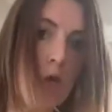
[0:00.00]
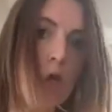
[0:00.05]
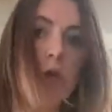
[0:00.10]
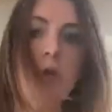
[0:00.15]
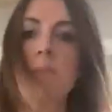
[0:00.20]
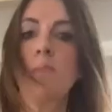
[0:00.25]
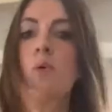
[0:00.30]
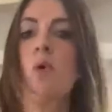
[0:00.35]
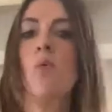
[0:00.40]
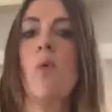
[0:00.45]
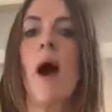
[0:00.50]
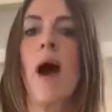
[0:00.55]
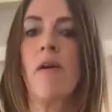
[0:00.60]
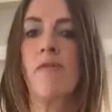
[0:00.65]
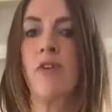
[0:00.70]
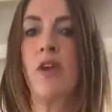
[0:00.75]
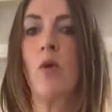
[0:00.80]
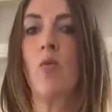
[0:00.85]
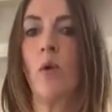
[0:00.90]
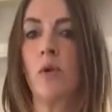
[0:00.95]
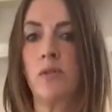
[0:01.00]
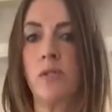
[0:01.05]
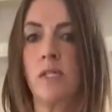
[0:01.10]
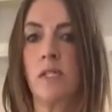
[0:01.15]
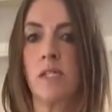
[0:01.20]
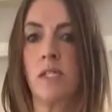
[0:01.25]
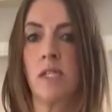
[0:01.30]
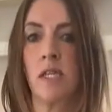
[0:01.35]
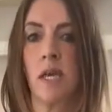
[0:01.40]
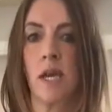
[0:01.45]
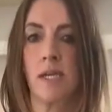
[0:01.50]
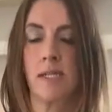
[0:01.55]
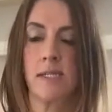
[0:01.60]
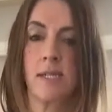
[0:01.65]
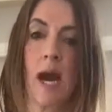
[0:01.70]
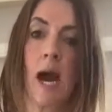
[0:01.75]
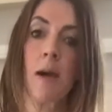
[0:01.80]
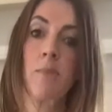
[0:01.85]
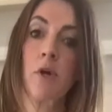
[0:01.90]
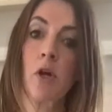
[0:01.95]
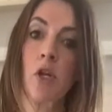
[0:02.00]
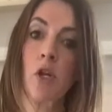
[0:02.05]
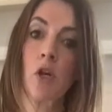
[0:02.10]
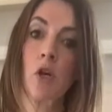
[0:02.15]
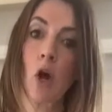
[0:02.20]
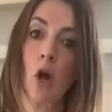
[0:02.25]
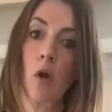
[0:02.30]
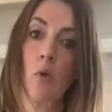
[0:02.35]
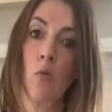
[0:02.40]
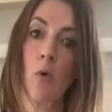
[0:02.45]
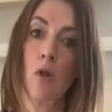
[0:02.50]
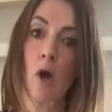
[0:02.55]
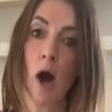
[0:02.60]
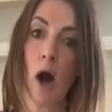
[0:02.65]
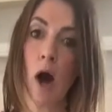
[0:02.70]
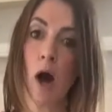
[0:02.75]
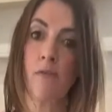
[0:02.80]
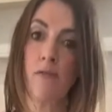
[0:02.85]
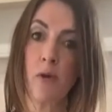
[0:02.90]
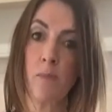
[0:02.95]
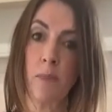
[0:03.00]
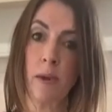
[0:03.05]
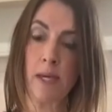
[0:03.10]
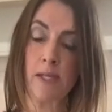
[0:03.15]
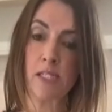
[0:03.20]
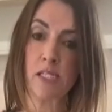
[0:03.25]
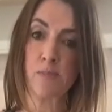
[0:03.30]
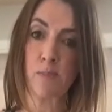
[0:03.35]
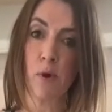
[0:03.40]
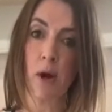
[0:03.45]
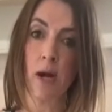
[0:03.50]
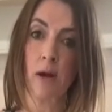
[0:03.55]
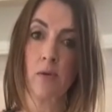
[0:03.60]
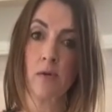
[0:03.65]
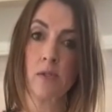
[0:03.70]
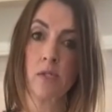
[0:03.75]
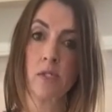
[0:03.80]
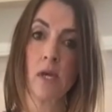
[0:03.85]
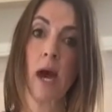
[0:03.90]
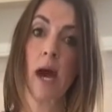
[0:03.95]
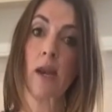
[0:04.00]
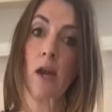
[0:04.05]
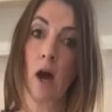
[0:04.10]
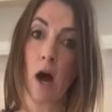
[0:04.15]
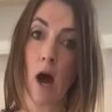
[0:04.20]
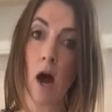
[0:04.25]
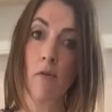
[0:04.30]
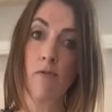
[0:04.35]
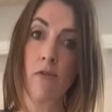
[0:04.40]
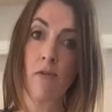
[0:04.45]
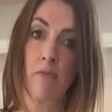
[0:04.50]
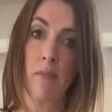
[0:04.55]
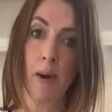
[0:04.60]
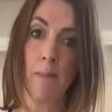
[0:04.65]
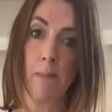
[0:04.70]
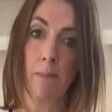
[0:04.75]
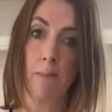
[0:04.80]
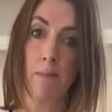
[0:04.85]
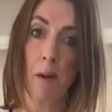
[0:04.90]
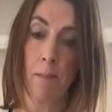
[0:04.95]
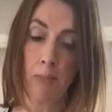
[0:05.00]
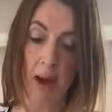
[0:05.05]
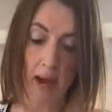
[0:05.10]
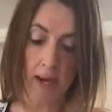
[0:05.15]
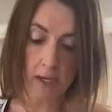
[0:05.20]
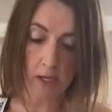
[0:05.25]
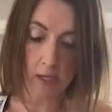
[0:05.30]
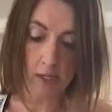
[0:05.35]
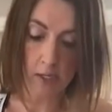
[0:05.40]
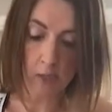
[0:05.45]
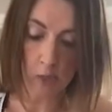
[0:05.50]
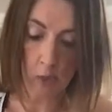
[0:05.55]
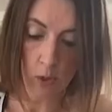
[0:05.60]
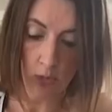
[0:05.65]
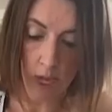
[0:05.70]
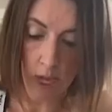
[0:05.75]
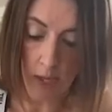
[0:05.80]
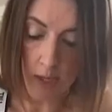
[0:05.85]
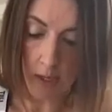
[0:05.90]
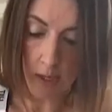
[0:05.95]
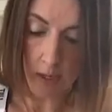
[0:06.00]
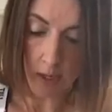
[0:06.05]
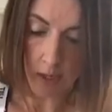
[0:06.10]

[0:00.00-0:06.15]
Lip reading: You can put whatever you want into this. I'm going to go with half the bean sprouts and half of my pine nuts, okay?